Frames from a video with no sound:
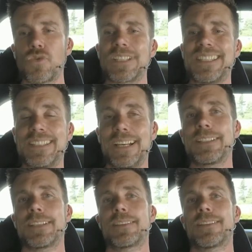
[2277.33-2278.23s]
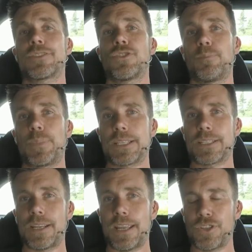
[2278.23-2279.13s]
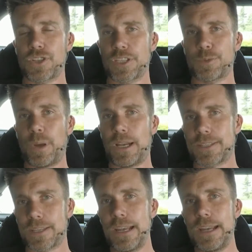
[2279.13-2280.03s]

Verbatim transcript: course does exist on piston engines, but